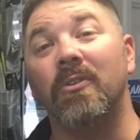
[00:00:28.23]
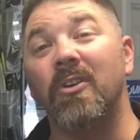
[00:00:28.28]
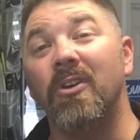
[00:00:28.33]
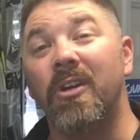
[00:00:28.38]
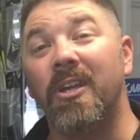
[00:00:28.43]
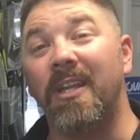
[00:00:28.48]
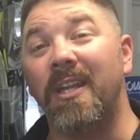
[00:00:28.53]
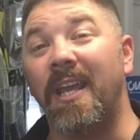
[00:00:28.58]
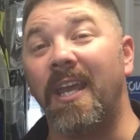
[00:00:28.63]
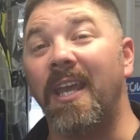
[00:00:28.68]
were
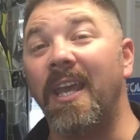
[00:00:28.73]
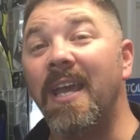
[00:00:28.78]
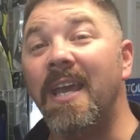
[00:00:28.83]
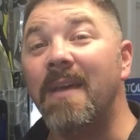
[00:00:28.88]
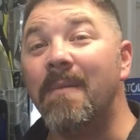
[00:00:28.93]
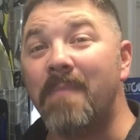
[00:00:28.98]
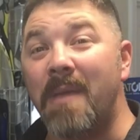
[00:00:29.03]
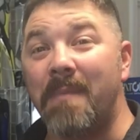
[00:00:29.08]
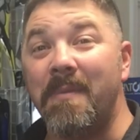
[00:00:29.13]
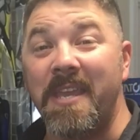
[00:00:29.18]
looking at
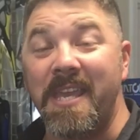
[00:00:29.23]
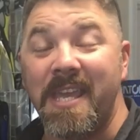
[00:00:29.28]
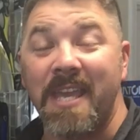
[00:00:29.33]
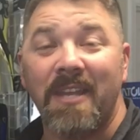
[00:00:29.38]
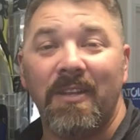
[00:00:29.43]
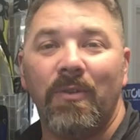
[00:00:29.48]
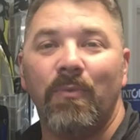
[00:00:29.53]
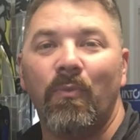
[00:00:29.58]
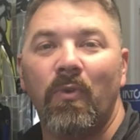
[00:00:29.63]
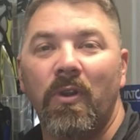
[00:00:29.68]
maybe
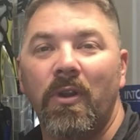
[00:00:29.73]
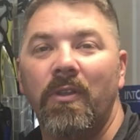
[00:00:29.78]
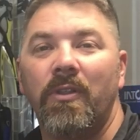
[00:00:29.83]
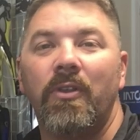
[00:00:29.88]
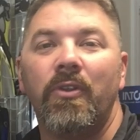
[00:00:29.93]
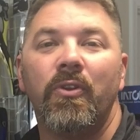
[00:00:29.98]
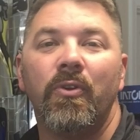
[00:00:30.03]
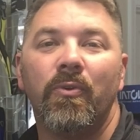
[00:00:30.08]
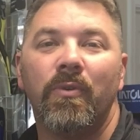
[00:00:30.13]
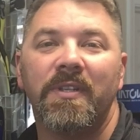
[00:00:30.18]
getting one of
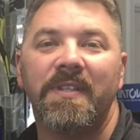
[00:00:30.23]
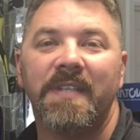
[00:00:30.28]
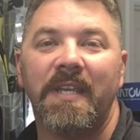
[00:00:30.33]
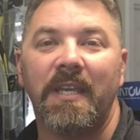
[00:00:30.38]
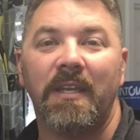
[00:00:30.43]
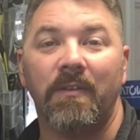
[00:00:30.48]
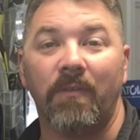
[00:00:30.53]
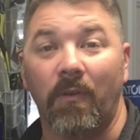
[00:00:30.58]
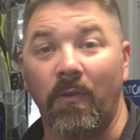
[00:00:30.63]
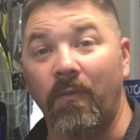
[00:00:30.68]
the new ones
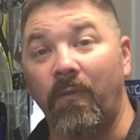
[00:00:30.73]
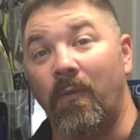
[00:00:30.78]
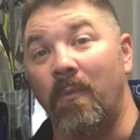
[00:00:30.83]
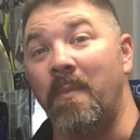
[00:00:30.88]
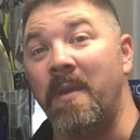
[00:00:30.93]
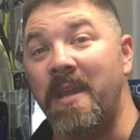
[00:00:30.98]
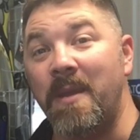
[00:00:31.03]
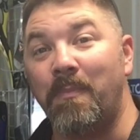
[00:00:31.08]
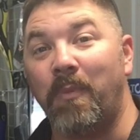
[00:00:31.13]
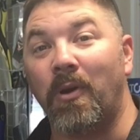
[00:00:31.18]
in, or for
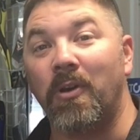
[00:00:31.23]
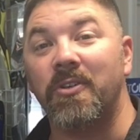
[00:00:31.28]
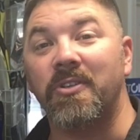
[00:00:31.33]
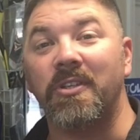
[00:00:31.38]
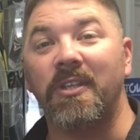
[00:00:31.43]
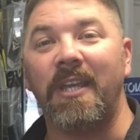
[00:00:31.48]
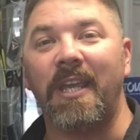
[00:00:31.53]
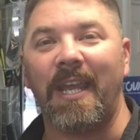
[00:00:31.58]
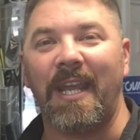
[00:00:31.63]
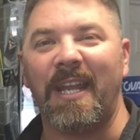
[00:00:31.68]
me
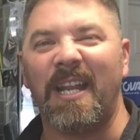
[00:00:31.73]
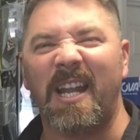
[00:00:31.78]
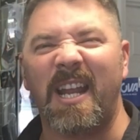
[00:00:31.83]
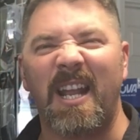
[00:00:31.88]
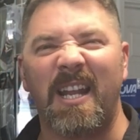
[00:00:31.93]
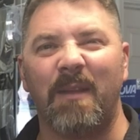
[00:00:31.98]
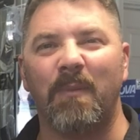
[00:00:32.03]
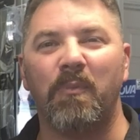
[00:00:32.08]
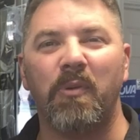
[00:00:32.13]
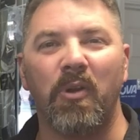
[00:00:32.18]
personally, and I
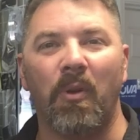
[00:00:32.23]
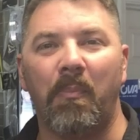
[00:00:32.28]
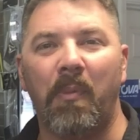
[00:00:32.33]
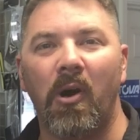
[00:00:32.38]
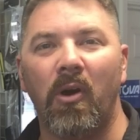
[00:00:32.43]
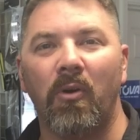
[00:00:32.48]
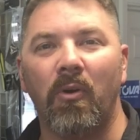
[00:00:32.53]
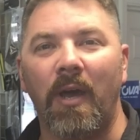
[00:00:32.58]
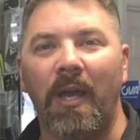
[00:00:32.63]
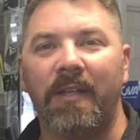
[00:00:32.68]
kind of put a
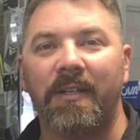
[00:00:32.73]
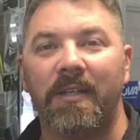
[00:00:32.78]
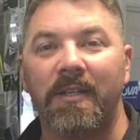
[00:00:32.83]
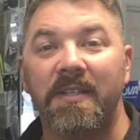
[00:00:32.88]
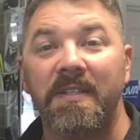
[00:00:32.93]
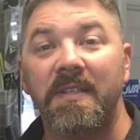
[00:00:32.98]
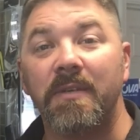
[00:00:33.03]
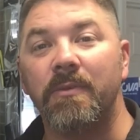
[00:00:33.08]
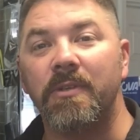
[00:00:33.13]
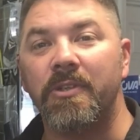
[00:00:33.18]
poll out
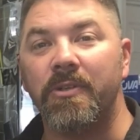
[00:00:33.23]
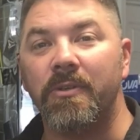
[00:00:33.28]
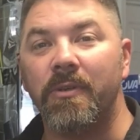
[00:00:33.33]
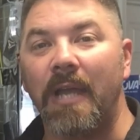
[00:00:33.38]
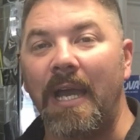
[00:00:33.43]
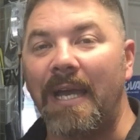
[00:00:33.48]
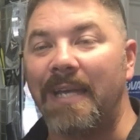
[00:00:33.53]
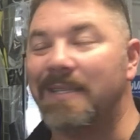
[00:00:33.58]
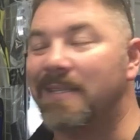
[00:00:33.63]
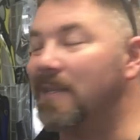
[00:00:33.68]
there to see what you
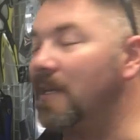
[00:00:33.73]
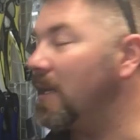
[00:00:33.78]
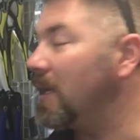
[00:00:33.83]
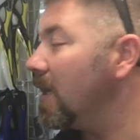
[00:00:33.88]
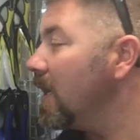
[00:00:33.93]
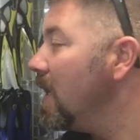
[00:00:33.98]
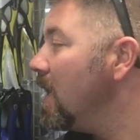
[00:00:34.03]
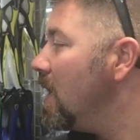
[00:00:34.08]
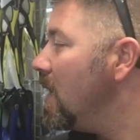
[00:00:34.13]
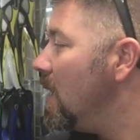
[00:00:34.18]
guys
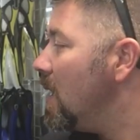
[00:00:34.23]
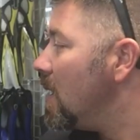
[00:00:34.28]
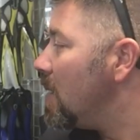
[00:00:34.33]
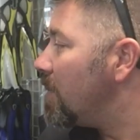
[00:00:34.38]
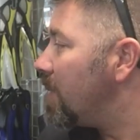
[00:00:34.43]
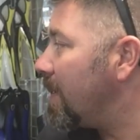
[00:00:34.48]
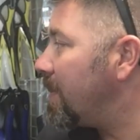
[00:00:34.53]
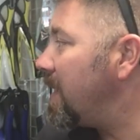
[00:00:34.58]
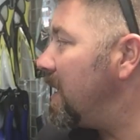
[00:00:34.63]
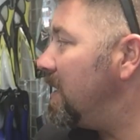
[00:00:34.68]
think.
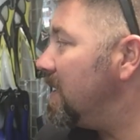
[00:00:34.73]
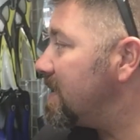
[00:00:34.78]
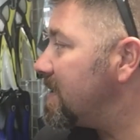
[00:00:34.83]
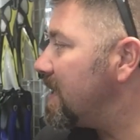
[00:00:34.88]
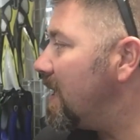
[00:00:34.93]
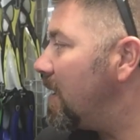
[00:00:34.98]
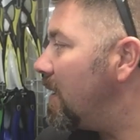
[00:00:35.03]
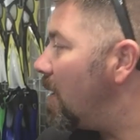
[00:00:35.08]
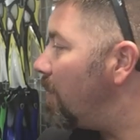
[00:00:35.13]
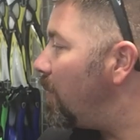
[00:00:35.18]
But I'm getting it
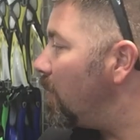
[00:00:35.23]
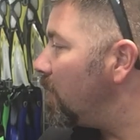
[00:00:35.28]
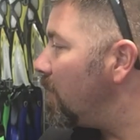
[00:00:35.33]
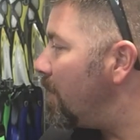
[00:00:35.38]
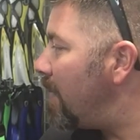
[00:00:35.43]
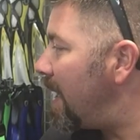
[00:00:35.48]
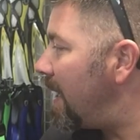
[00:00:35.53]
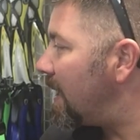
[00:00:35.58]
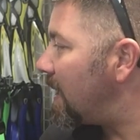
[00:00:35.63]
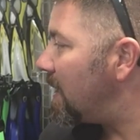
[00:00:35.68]
set up on the
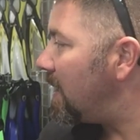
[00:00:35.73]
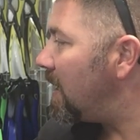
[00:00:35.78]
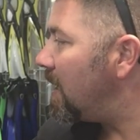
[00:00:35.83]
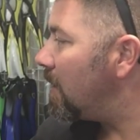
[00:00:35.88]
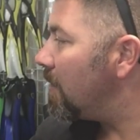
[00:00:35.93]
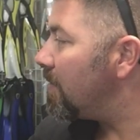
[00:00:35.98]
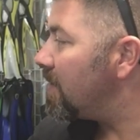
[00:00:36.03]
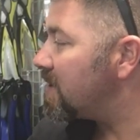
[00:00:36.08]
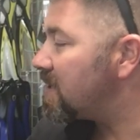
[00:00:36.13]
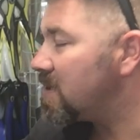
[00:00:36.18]
mannequin
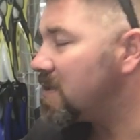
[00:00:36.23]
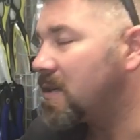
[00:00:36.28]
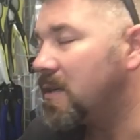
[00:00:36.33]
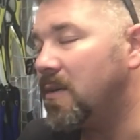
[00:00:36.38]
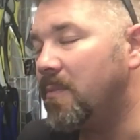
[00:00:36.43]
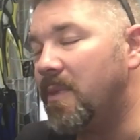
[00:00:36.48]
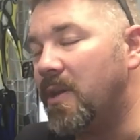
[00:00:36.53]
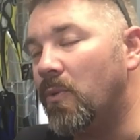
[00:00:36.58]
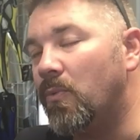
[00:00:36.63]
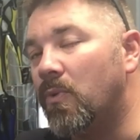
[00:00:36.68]
here. This is
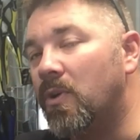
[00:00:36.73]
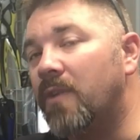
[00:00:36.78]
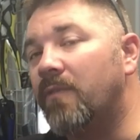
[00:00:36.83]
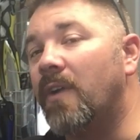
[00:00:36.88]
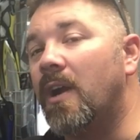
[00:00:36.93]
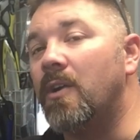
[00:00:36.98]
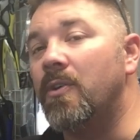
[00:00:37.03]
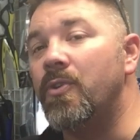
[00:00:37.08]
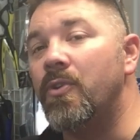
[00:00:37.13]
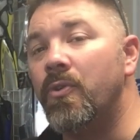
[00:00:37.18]
going to be one of
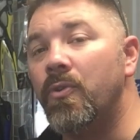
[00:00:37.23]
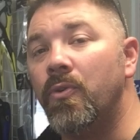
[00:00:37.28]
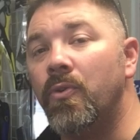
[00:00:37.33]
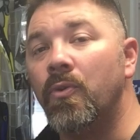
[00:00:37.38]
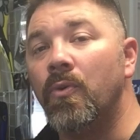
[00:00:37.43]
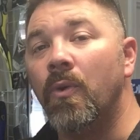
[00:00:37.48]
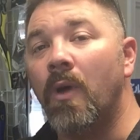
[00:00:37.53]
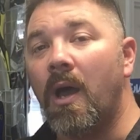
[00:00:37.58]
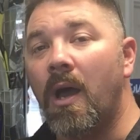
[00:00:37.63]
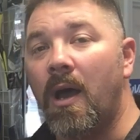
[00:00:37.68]
our
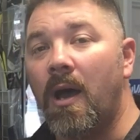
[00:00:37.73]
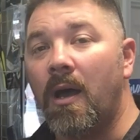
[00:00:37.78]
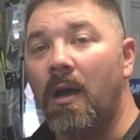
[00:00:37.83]
new